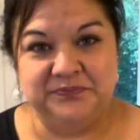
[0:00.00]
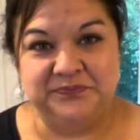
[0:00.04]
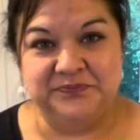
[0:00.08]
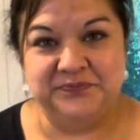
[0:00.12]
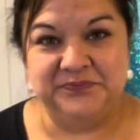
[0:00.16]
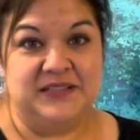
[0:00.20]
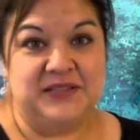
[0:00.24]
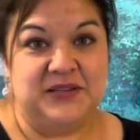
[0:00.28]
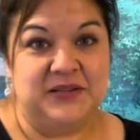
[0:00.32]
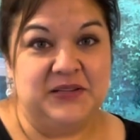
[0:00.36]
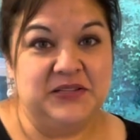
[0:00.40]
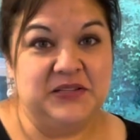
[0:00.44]

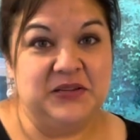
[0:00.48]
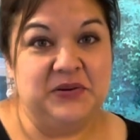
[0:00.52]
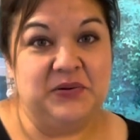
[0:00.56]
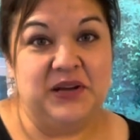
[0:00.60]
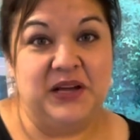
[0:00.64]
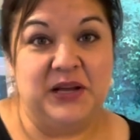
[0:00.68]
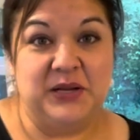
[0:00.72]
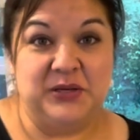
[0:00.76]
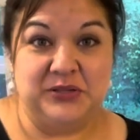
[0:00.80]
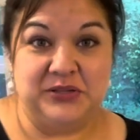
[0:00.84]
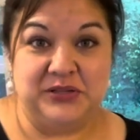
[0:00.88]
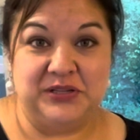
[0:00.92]
It's also one
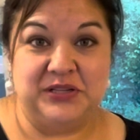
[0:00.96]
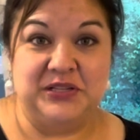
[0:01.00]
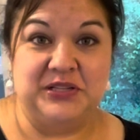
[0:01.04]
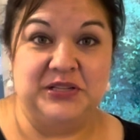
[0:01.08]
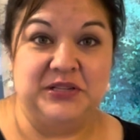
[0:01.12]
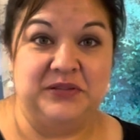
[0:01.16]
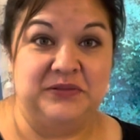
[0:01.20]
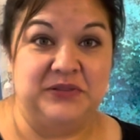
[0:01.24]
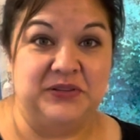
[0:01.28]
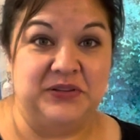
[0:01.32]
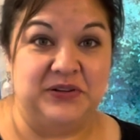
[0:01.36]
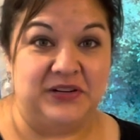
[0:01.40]
hundred
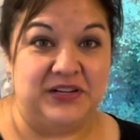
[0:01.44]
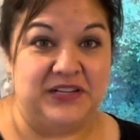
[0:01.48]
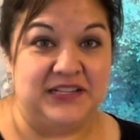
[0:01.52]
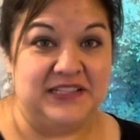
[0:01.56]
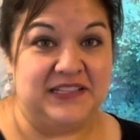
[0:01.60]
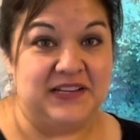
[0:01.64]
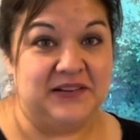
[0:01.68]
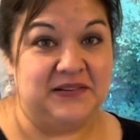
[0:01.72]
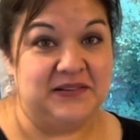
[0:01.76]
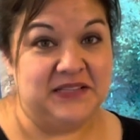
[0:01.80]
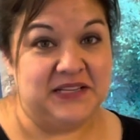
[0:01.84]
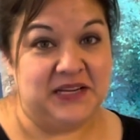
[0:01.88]
two degrees
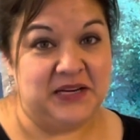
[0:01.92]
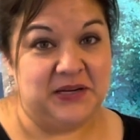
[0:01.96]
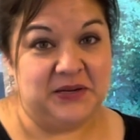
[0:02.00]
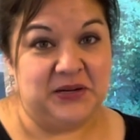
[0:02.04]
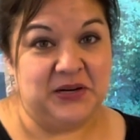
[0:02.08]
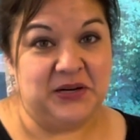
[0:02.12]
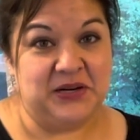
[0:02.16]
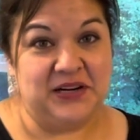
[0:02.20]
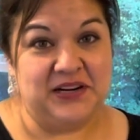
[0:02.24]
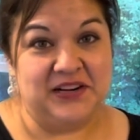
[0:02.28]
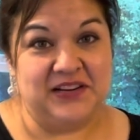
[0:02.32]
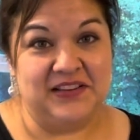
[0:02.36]
outside
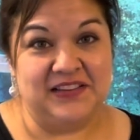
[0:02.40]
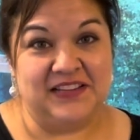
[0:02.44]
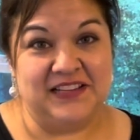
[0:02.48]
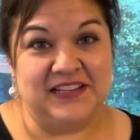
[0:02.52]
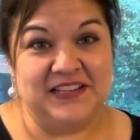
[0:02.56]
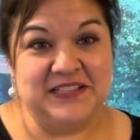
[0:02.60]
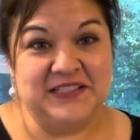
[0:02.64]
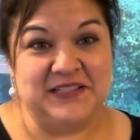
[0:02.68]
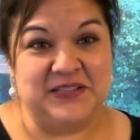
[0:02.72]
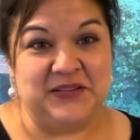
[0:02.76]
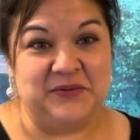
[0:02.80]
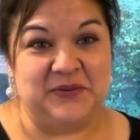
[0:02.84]
currently,
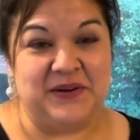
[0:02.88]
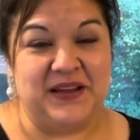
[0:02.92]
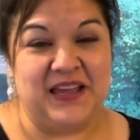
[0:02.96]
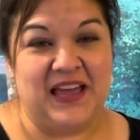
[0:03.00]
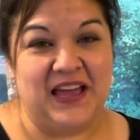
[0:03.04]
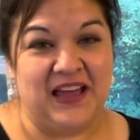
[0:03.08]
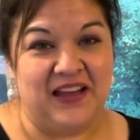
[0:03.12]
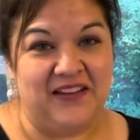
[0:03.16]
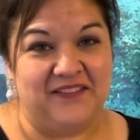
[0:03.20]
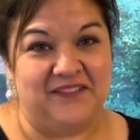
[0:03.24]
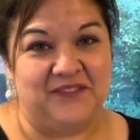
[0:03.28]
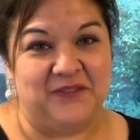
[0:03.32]
so we
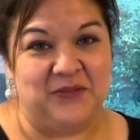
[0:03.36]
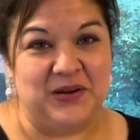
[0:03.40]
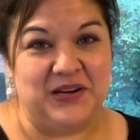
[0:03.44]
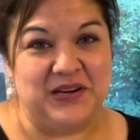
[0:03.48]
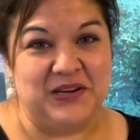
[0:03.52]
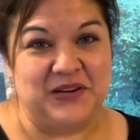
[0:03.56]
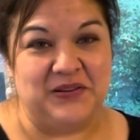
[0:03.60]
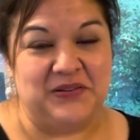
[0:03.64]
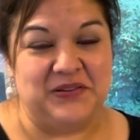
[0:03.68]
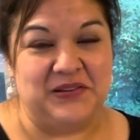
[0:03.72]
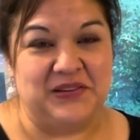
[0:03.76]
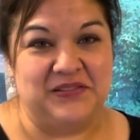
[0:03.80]
have
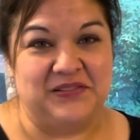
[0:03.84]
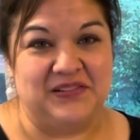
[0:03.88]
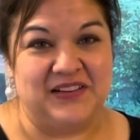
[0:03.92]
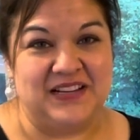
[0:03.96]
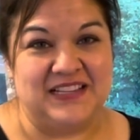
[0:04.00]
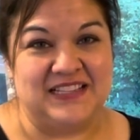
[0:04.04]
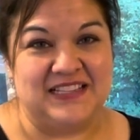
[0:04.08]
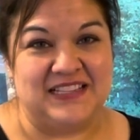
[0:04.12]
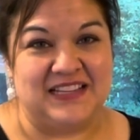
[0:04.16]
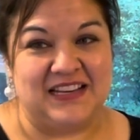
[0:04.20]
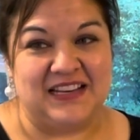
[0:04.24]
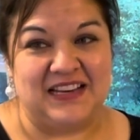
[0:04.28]
window
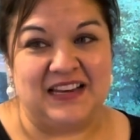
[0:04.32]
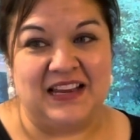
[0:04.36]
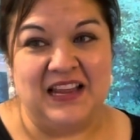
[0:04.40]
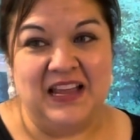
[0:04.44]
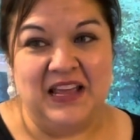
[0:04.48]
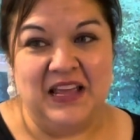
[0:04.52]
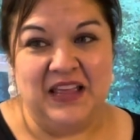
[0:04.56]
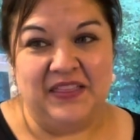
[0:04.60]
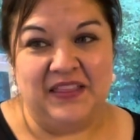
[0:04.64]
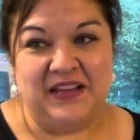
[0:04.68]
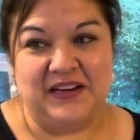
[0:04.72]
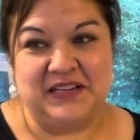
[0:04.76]
units in.
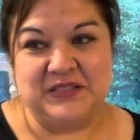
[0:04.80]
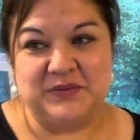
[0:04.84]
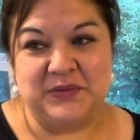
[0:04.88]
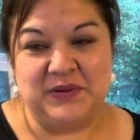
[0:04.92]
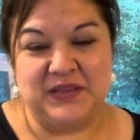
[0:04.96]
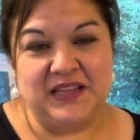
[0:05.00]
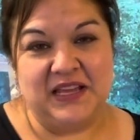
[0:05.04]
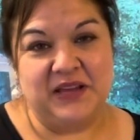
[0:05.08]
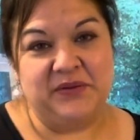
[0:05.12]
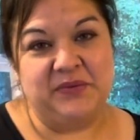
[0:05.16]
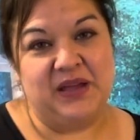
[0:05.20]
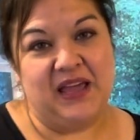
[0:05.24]
That is one
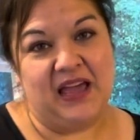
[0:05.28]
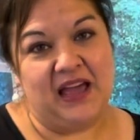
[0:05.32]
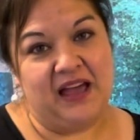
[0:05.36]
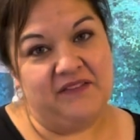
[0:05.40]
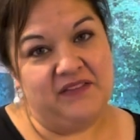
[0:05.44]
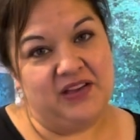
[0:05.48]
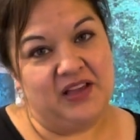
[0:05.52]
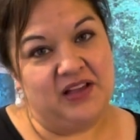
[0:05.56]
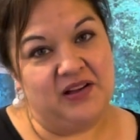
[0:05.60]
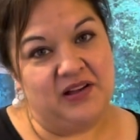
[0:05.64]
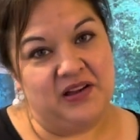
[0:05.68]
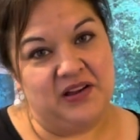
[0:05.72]
thing we
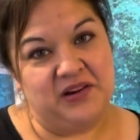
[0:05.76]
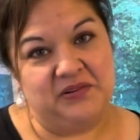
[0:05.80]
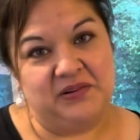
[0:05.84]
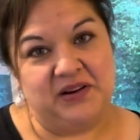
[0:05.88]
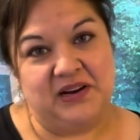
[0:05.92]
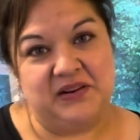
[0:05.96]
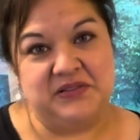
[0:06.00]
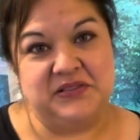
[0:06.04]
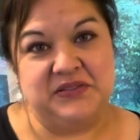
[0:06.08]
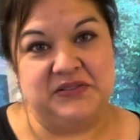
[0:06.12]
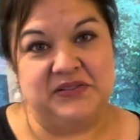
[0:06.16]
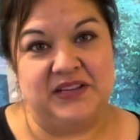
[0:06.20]
haven't gotten
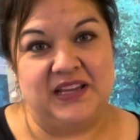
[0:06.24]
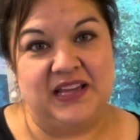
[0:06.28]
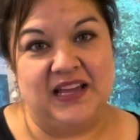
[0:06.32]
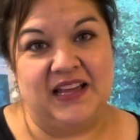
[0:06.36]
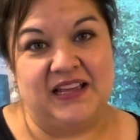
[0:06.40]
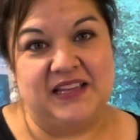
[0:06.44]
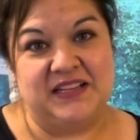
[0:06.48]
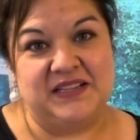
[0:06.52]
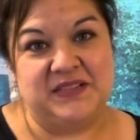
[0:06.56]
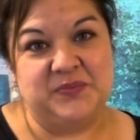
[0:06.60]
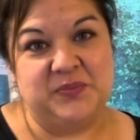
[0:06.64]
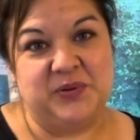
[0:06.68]
around to
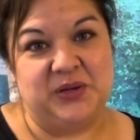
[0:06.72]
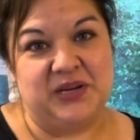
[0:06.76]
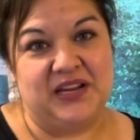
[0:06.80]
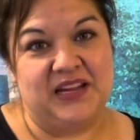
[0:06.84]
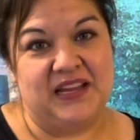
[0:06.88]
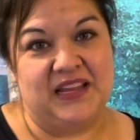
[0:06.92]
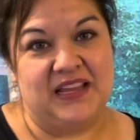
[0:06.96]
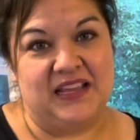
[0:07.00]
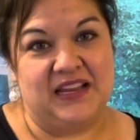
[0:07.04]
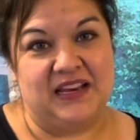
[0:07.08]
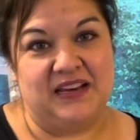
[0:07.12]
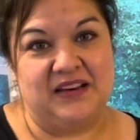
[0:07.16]
yet, is
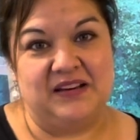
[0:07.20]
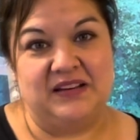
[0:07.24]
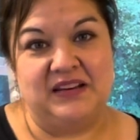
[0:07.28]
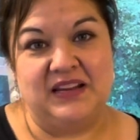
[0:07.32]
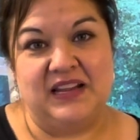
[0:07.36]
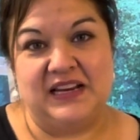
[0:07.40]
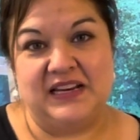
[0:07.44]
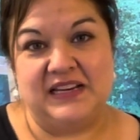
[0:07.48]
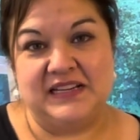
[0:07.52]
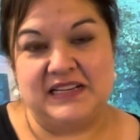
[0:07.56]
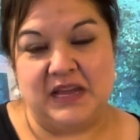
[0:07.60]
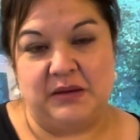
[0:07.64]
putting in
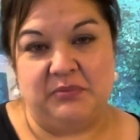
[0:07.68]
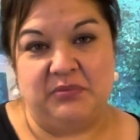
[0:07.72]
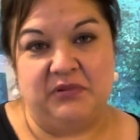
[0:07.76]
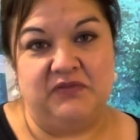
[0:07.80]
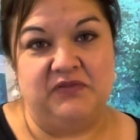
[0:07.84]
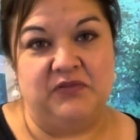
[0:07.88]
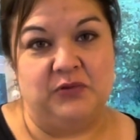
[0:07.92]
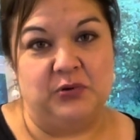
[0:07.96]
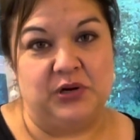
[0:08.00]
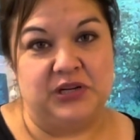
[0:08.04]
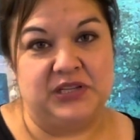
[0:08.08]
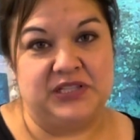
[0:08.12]
any type of
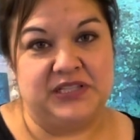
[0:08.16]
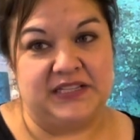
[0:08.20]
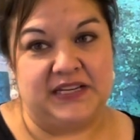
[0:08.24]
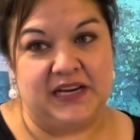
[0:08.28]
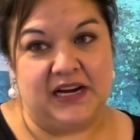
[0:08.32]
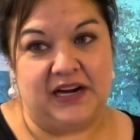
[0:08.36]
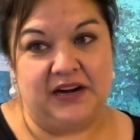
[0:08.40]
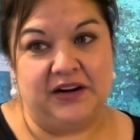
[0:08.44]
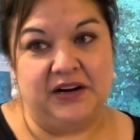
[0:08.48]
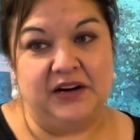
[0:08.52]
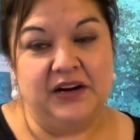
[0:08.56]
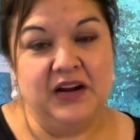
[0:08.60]
forced
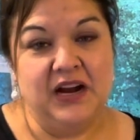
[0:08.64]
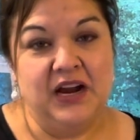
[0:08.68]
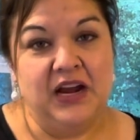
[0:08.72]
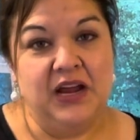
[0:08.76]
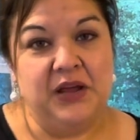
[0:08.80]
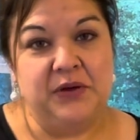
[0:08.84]
air.